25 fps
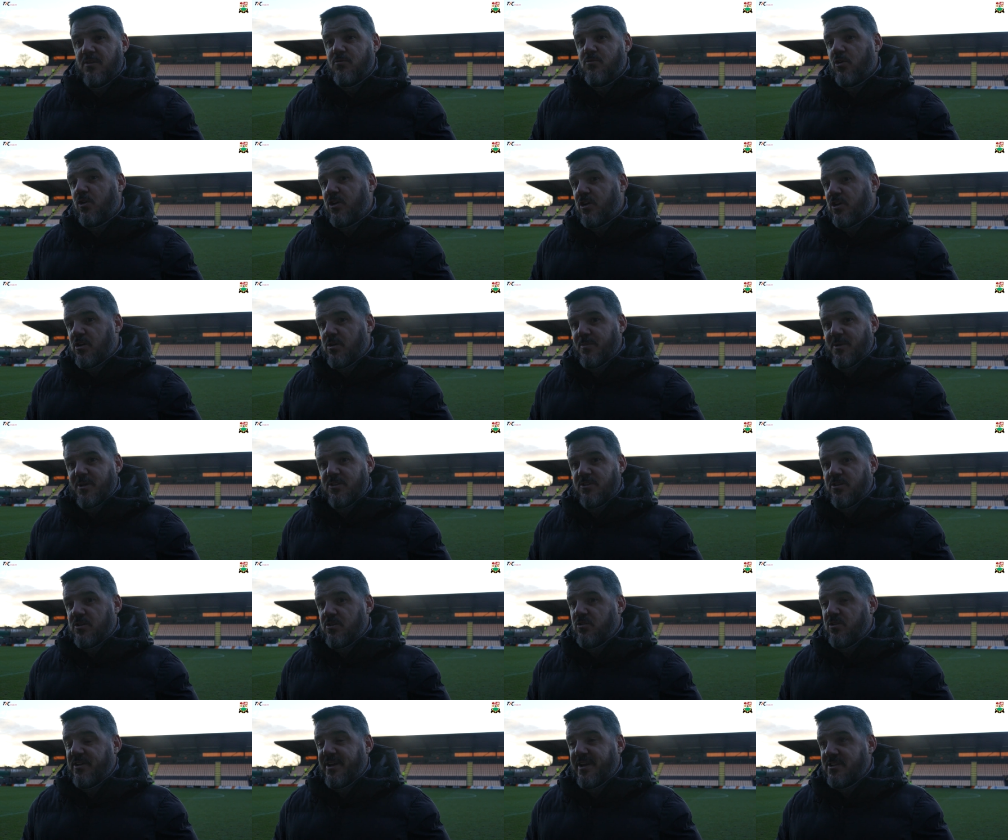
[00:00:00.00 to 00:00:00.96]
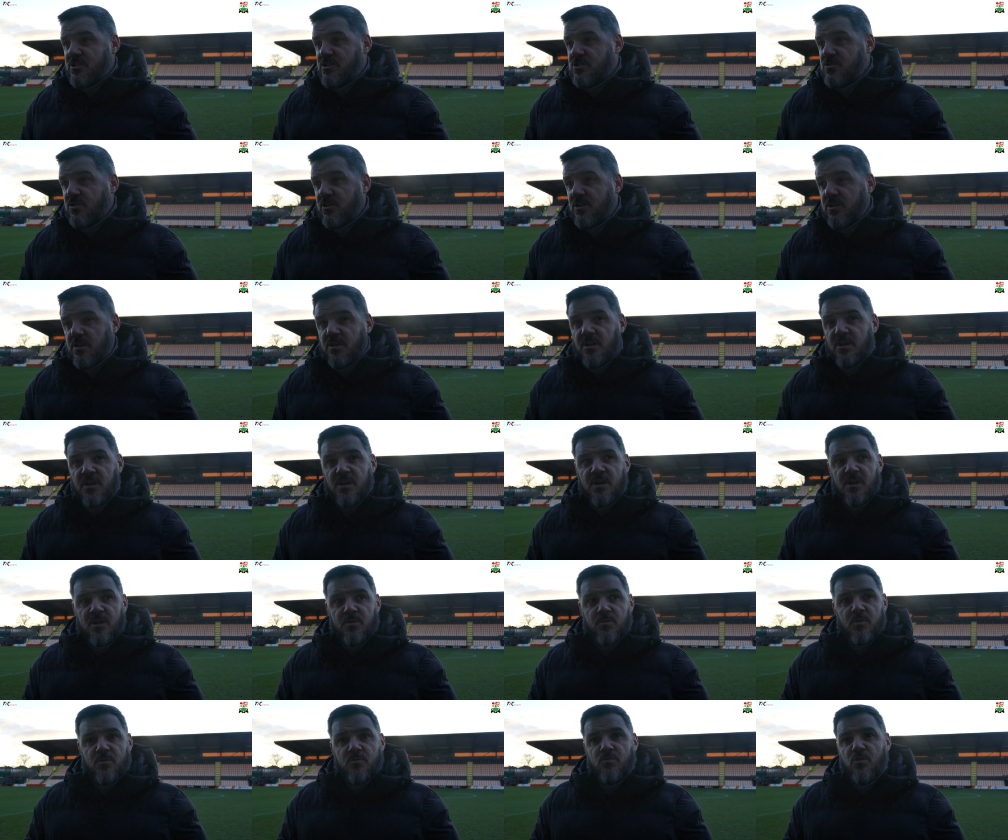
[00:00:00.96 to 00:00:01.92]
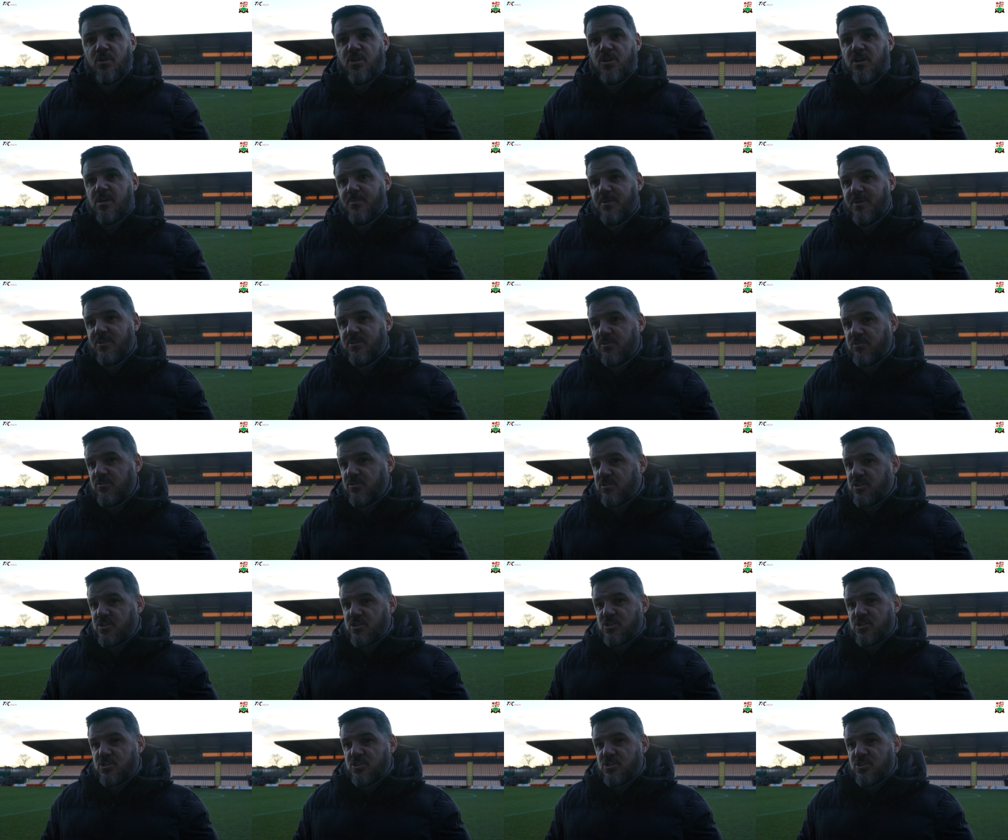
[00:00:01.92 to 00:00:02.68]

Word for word: And Ryan come on to the right hand side, but Ryan come on to the right.